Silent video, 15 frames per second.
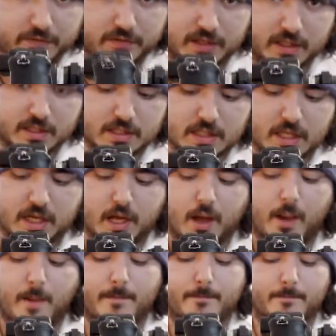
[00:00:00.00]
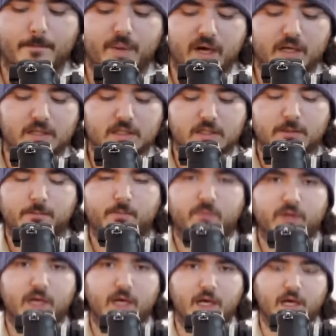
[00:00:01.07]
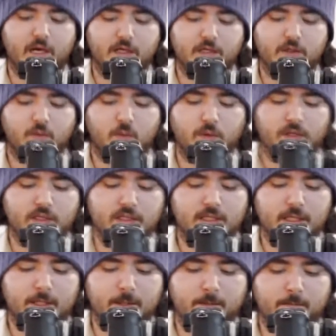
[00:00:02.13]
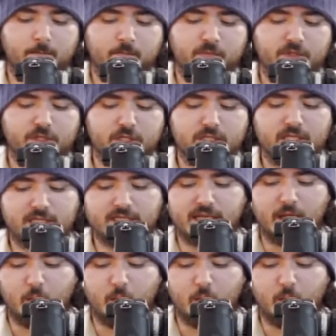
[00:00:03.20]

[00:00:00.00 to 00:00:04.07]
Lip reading: kit, but you would just need to get